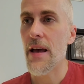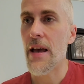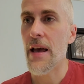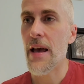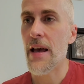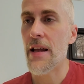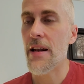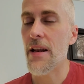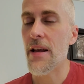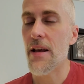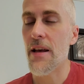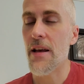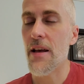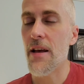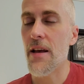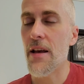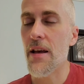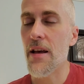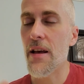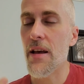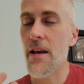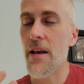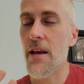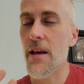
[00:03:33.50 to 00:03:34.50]
And
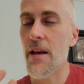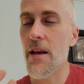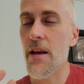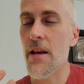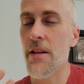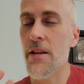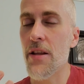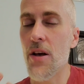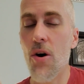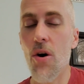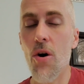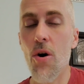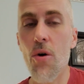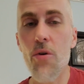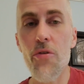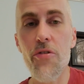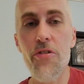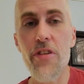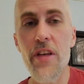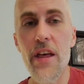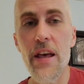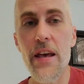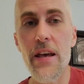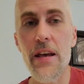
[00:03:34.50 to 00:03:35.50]
the whole
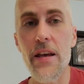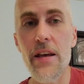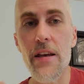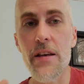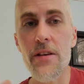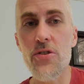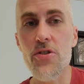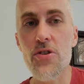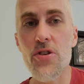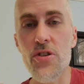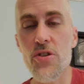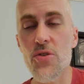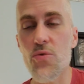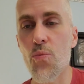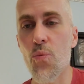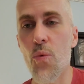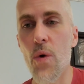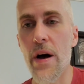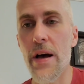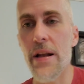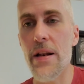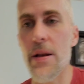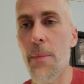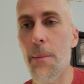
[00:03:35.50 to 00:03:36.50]
thing is just
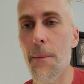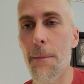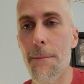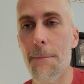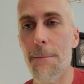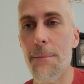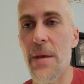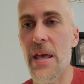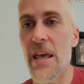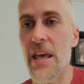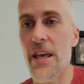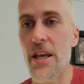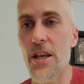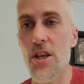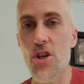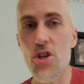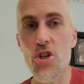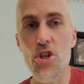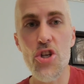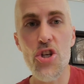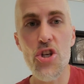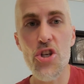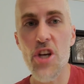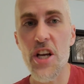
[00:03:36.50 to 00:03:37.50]
one big
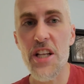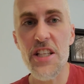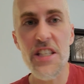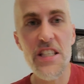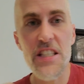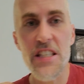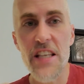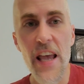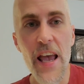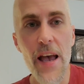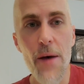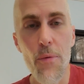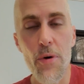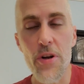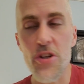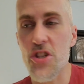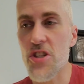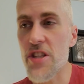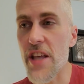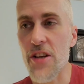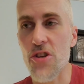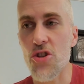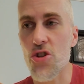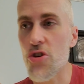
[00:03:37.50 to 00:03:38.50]
shit
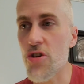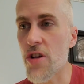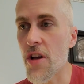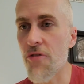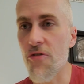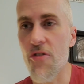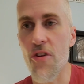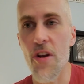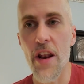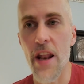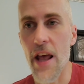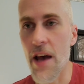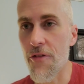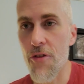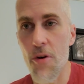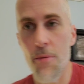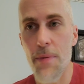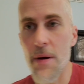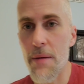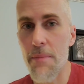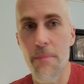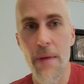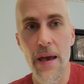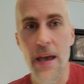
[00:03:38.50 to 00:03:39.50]
sandwich that should have never
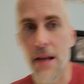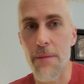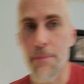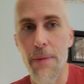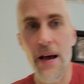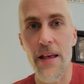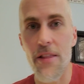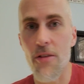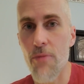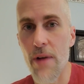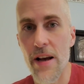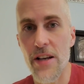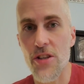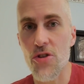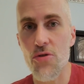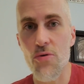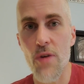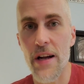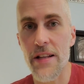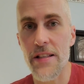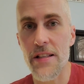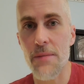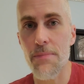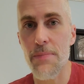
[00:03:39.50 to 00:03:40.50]
been made by the
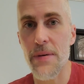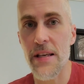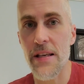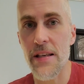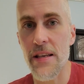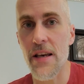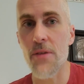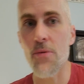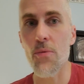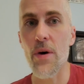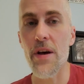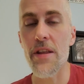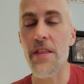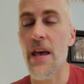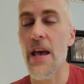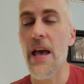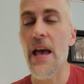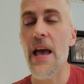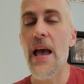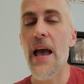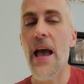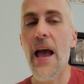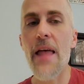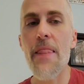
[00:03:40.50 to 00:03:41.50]
restaurant to begin with.
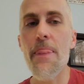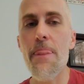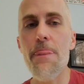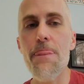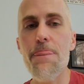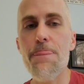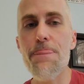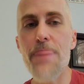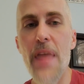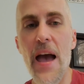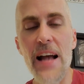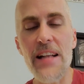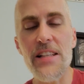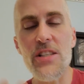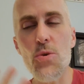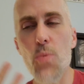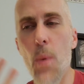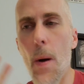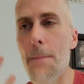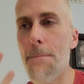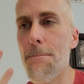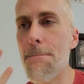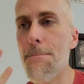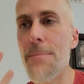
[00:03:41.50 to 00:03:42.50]
And that's
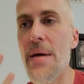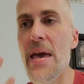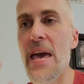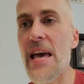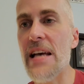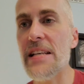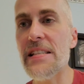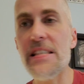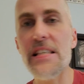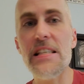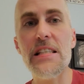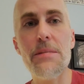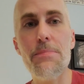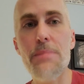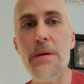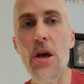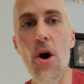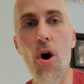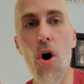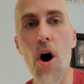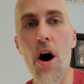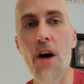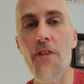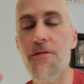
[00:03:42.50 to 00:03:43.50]
what pisses me
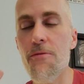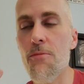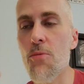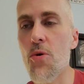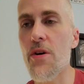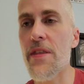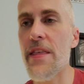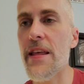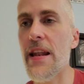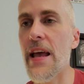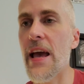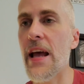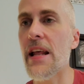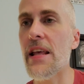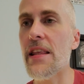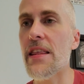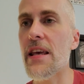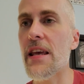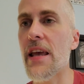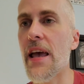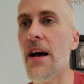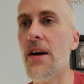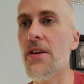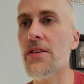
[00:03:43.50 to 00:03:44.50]
off more than
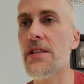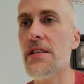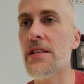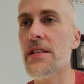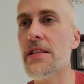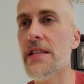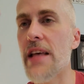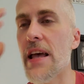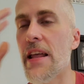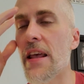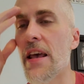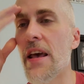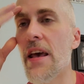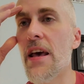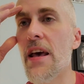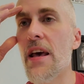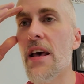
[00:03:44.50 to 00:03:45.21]
anything else is that